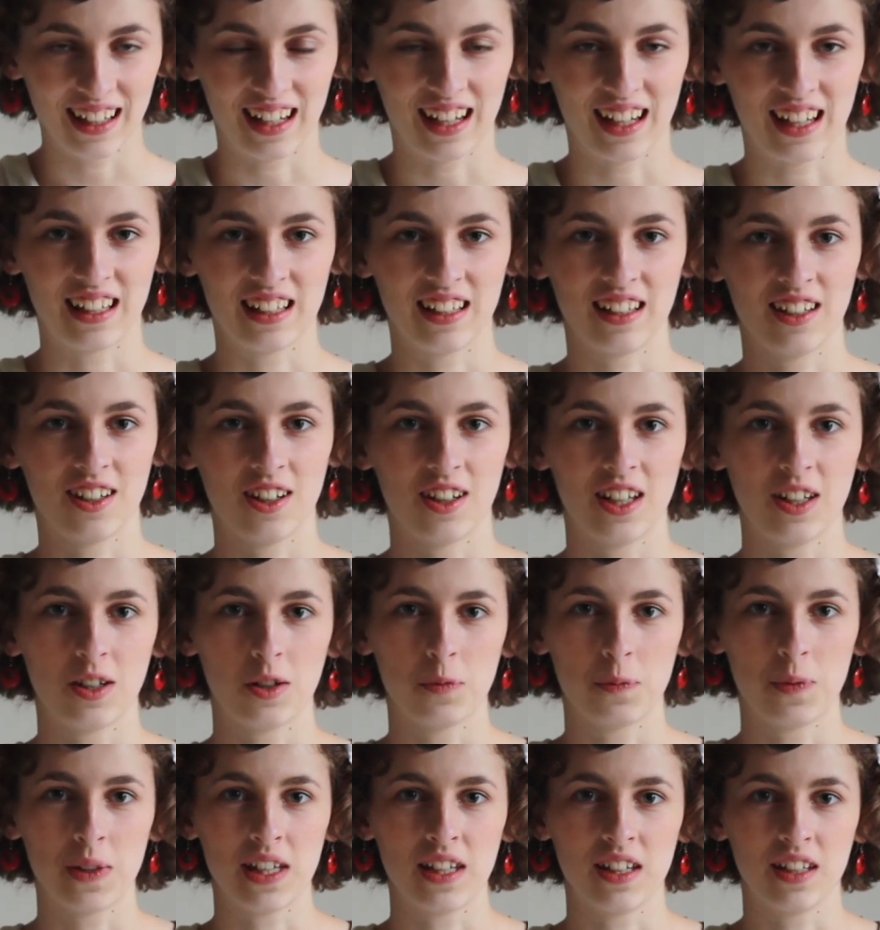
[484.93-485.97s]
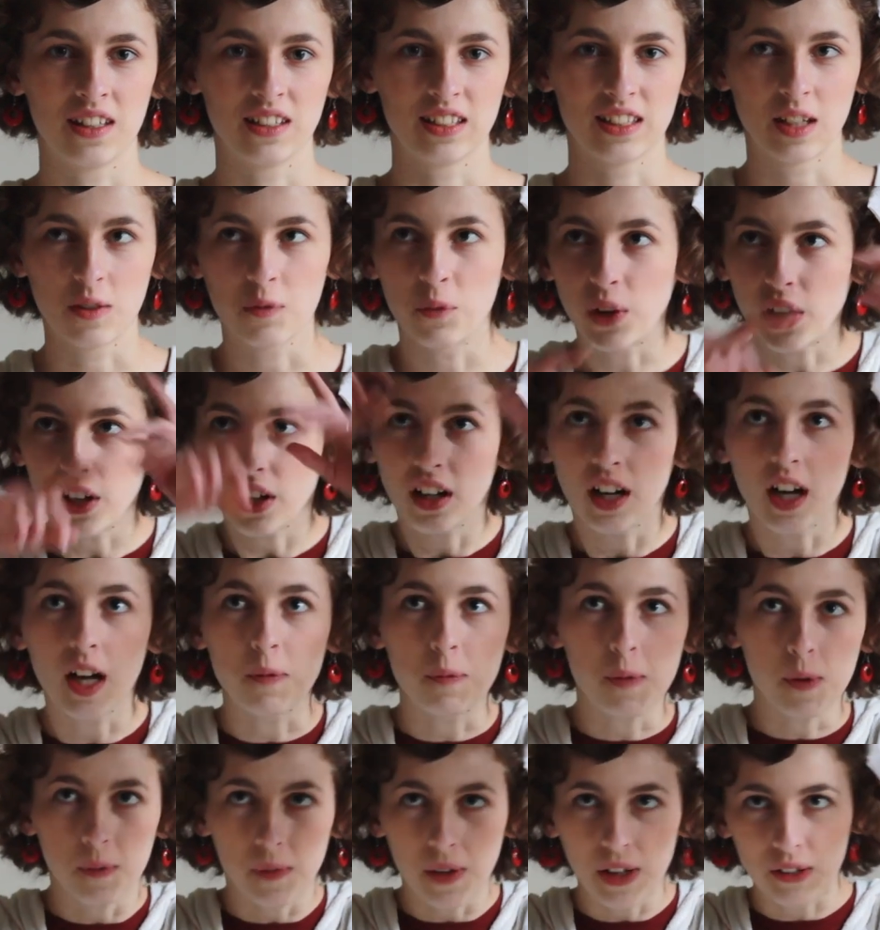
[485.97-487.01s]
and it'll be somewhere
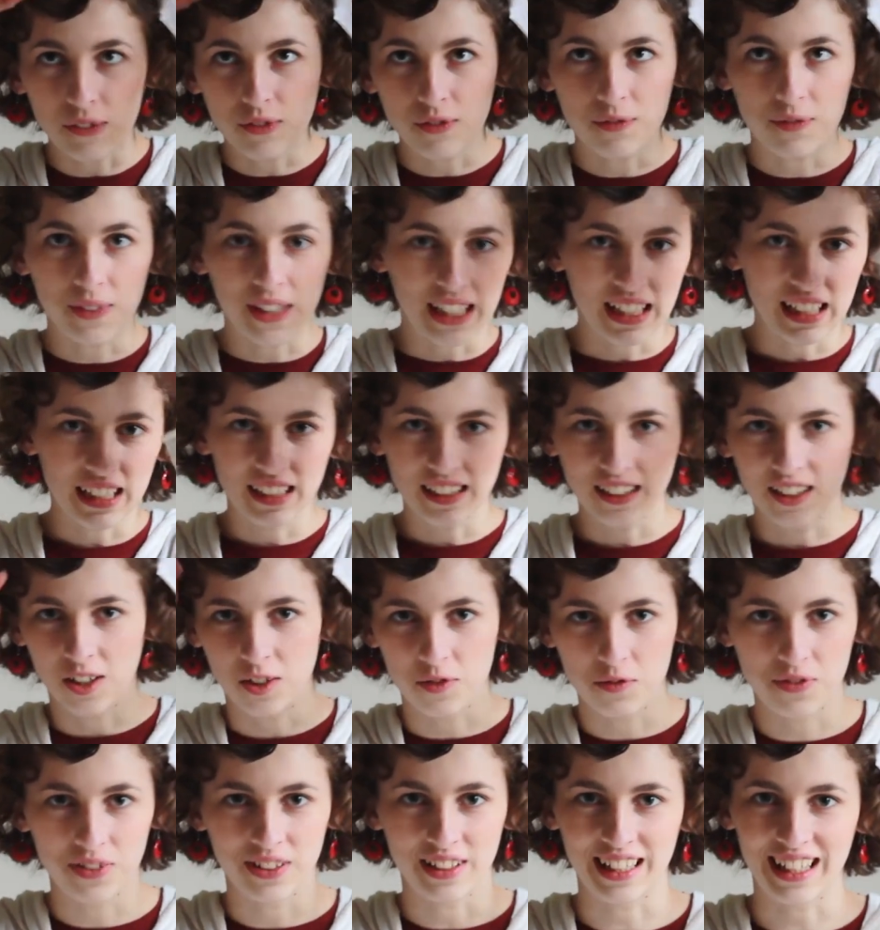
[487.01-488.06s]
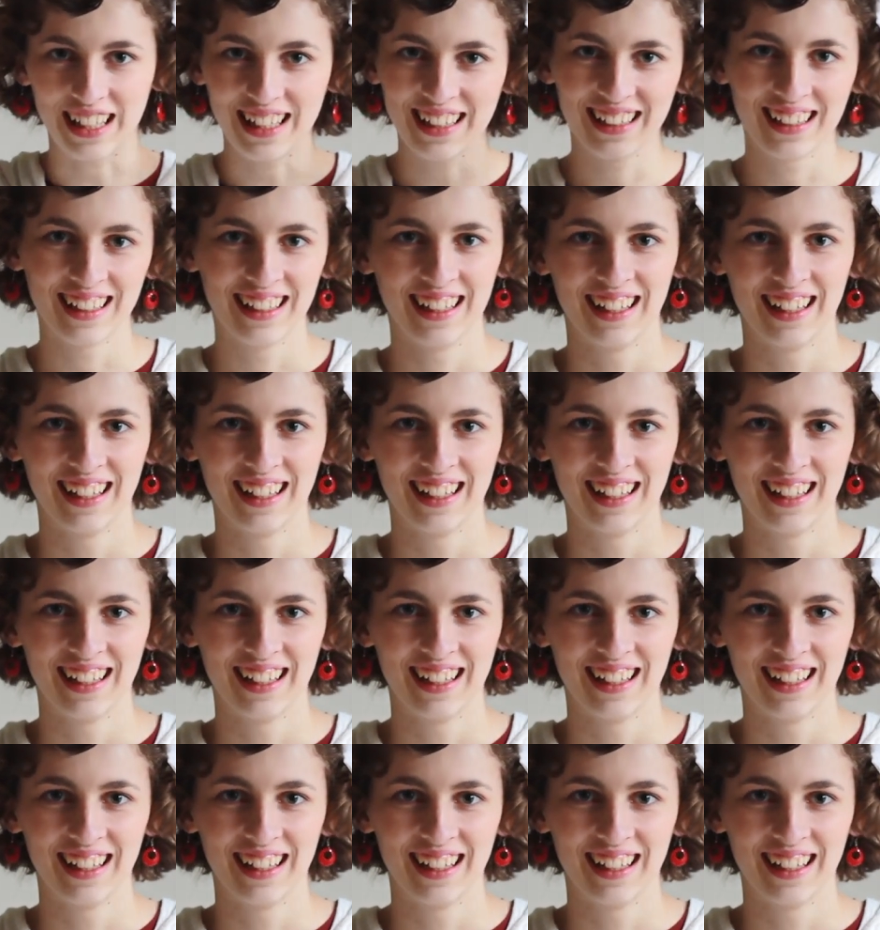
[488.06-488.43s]
up above me, hopefully,